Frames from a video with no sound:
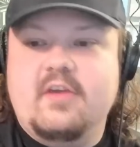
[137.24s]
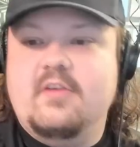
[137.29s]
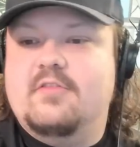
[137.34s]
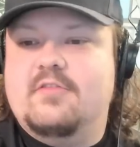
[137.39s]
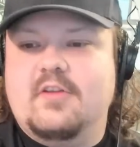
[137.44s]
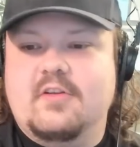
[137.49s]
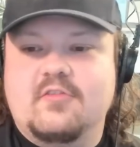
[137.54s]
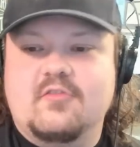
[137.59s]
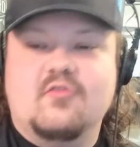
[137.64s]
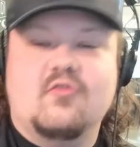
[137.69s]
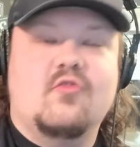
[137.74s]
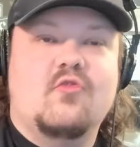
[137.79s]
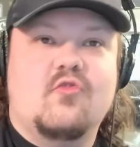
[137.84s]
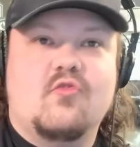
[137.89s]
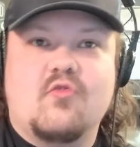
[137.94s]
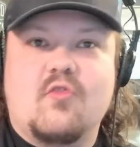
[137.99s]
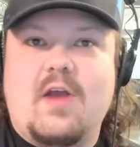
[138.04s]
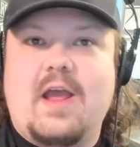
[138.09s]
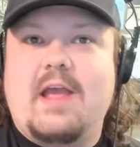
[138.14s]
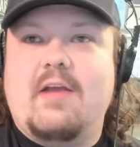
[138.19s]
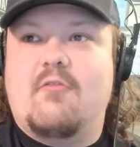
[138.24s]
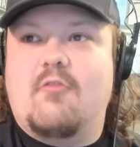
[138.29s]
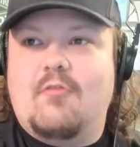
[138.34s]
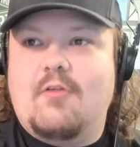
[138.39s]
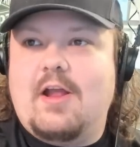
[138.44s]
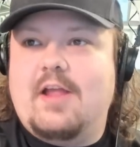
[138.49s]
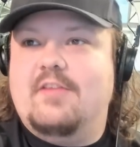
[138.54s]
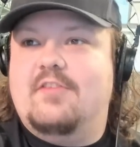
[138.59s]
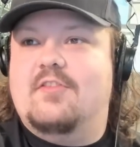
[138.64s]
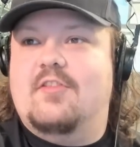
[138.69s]
they used to drag
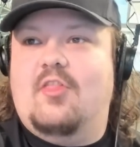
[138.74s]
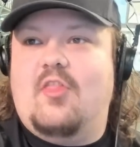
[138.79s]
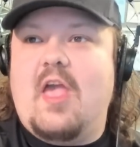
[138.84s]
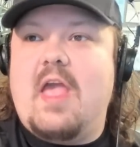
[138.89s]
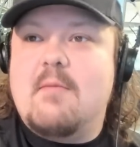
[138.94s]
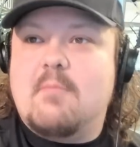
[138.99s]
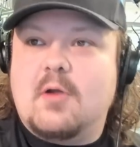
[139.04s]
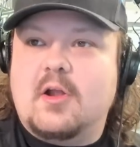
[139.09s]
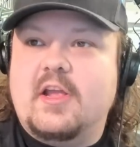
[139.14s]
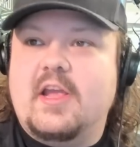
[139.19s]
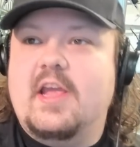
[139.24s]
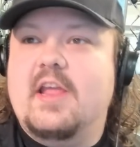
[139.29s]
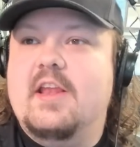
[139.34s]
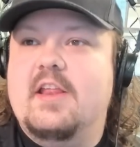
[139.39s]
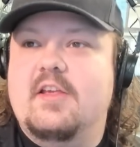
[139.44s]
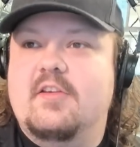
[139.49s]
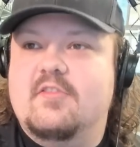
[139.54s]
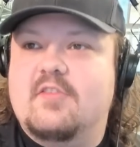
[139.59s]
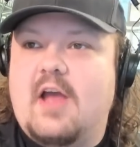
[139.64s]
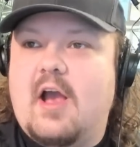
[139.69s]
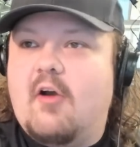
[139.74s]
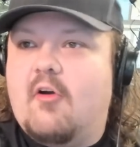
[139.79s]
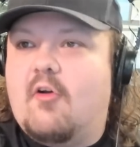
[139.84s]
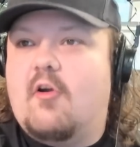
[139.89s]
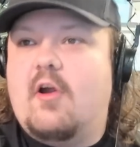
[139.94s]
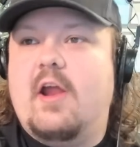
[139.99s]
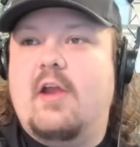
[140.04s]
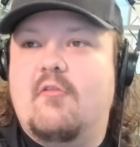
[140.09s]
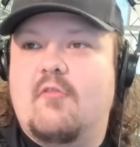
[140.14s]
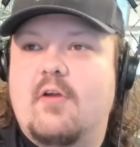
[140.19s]
race Lamborghinis down
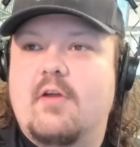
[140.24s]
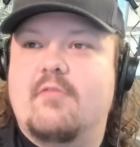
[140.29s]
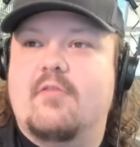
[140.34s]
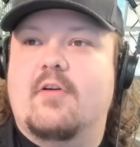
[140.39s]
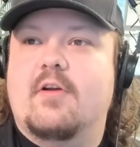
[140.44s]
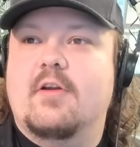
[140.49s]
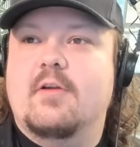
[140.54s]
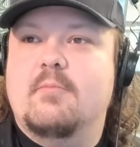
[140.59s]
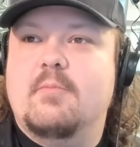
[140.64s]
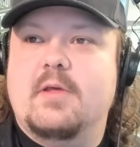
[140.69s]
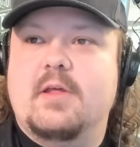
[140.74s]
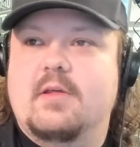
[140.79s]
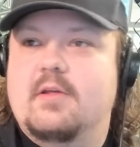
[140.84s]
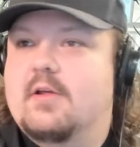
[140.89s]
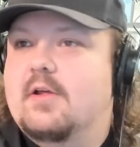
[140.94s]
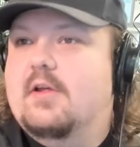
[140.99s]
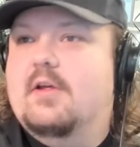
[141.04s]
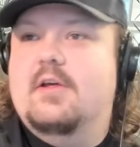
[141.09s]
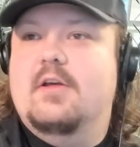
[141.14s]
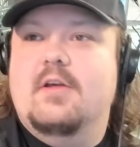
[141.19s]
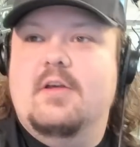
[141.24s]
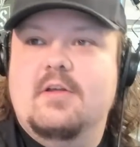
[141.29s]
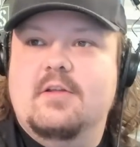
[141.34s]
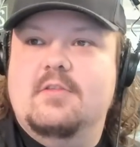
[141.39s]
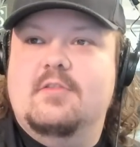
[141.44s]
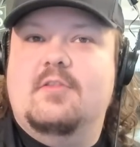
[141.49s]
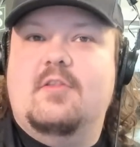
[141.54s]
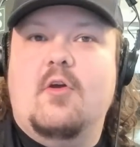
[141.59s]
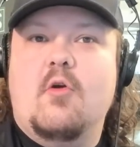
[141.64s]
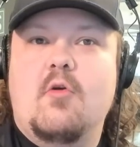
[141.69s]
Grand River. It'd be
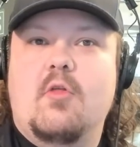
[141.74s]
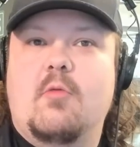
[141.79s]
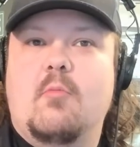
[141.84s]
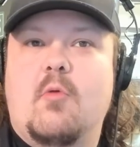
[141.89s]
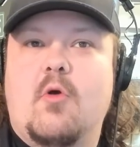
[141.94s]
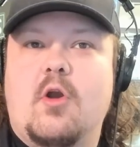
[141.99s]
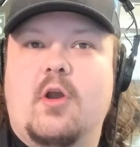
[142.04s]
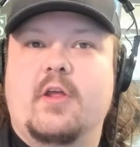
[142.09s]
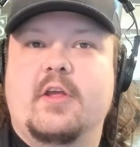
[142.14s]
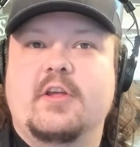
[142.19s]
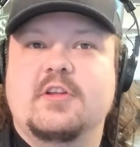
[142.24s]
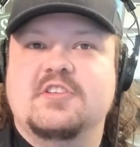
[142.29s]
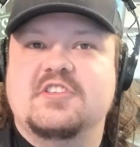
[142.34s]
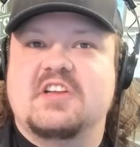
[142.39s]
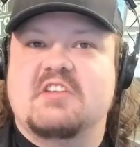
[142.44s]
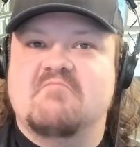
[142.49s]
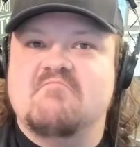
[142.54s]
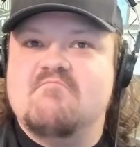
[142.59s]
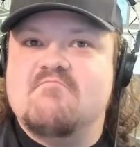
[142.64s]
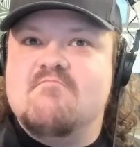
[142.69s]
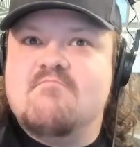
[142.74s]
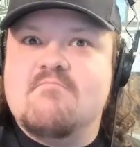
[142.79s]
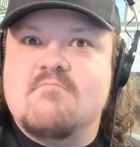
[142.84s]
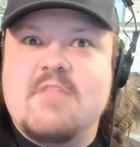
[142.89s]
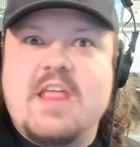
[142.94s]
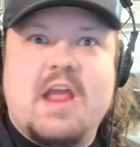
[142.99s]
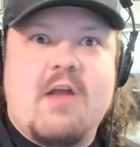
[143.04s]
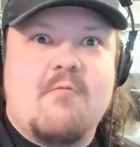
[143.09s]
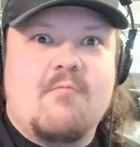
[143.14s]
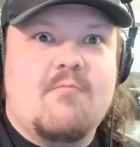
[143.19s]
2 a.m, you just hear,
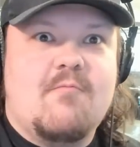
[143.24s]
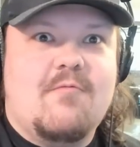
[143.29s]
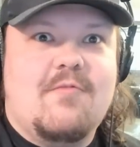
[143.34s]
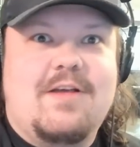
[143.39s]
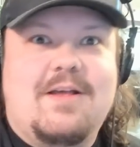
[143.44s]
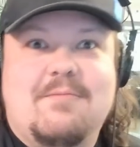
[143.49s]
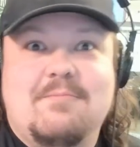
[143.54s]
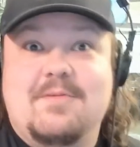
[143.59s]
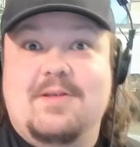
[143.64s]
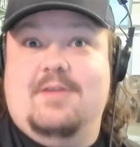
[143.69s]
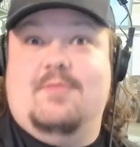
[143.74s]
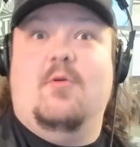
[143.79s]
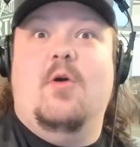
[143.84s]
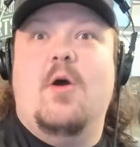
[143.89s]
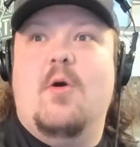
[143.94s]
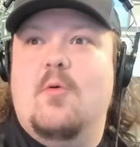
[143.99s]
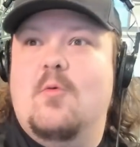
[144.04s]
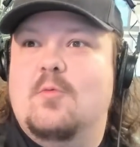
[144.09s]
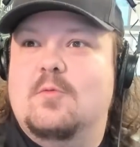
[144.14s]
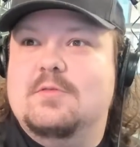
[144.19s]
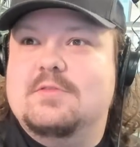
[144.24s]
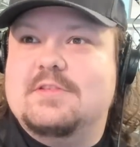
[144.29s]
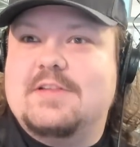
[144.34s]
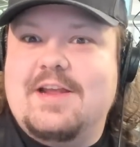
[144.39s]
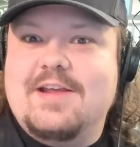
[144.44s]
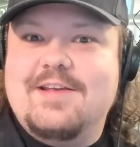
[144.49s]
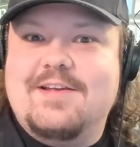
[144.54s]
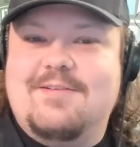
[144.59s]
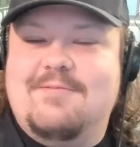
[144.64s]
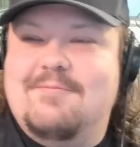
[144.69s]
I'm like, whoa.
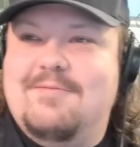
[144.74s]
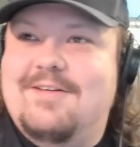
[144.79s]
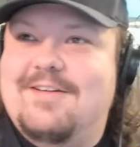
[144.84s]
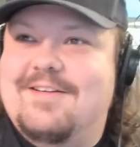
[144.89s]
Damn.